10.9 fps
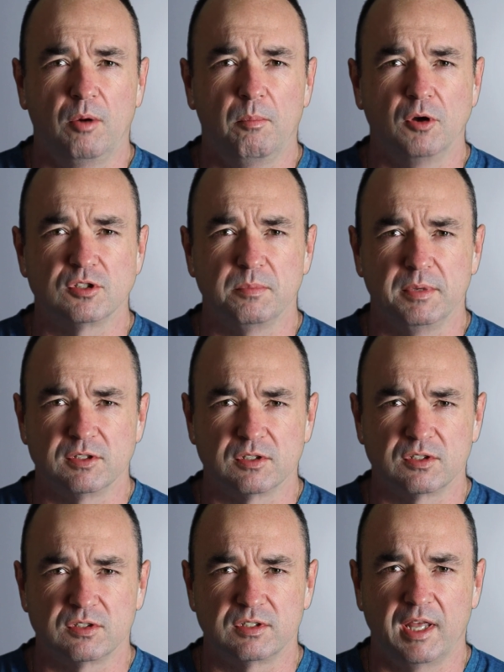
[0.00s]
most of the
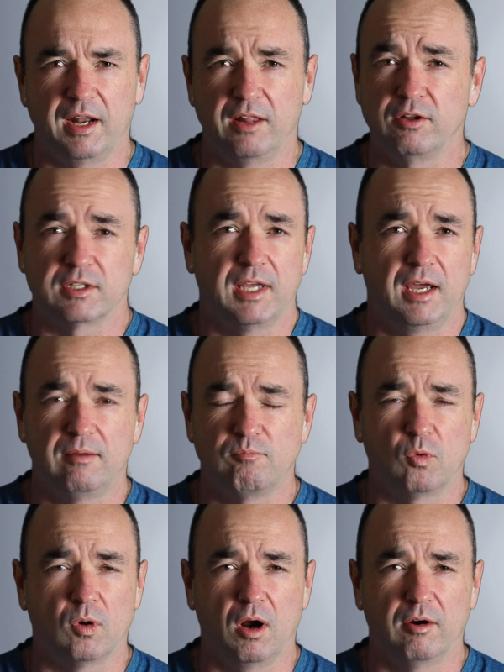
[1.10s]
businesses that I looked at
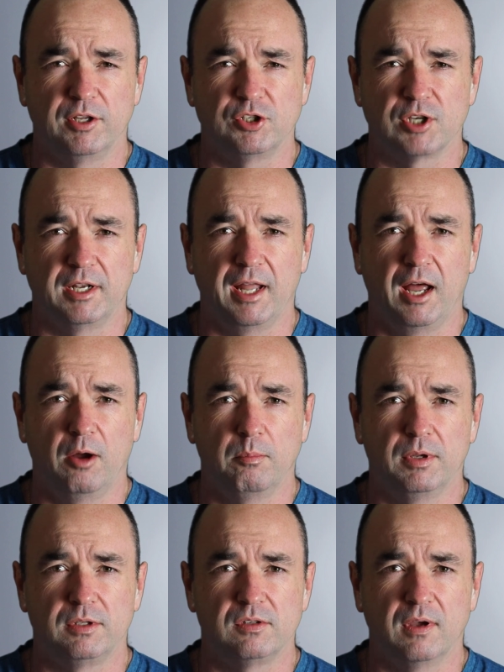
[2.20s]
were already shut down,
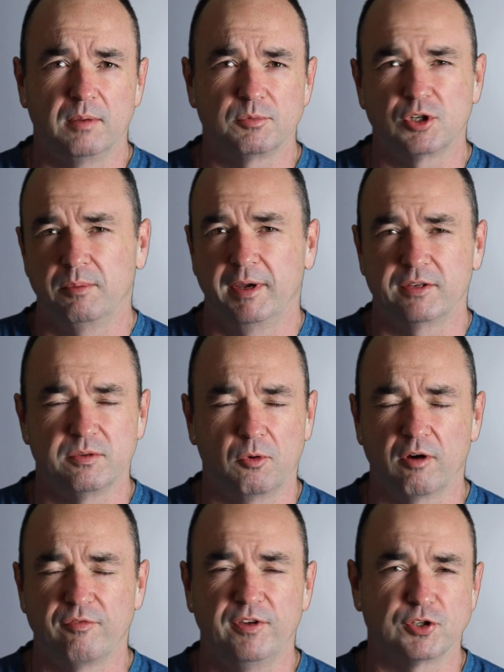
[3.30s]
but I'm sure it makes it
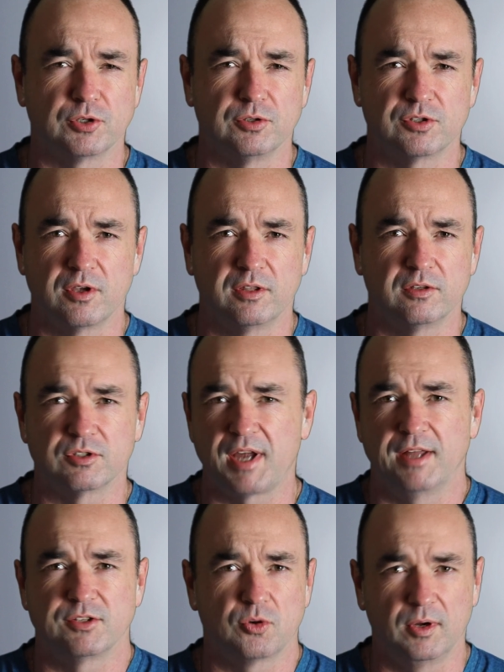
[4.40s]
more official so that there's
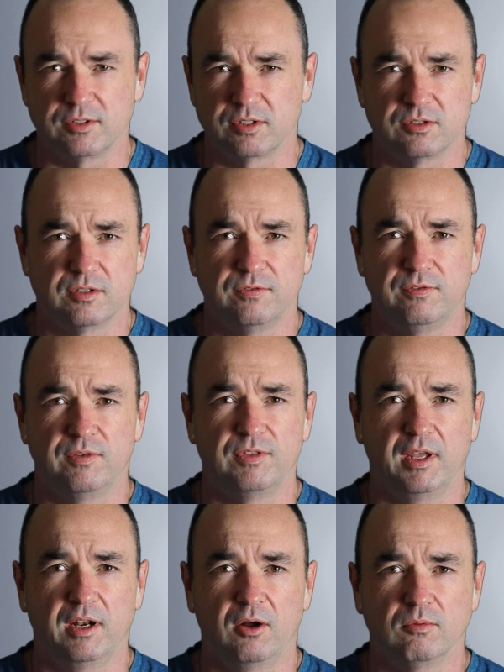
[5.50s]
consequences if
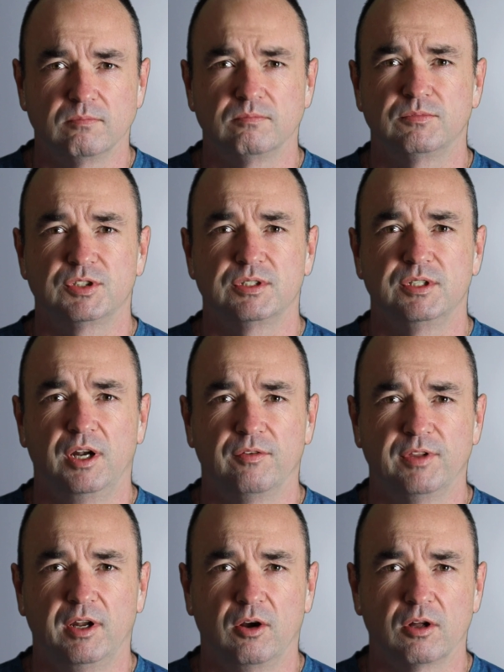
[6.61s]
they don't,
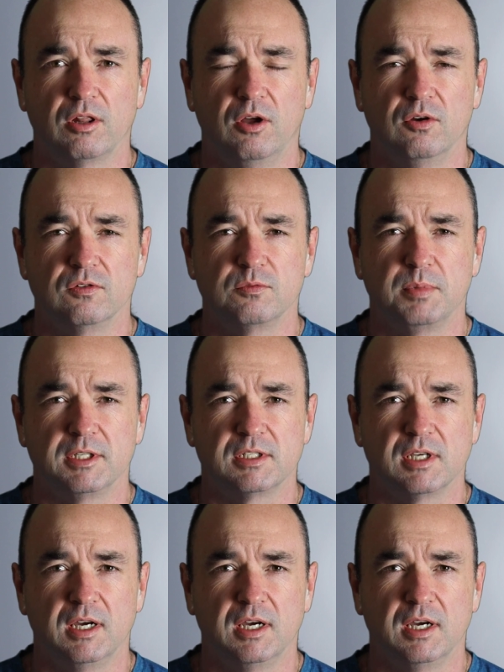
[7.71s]
if they don't close. But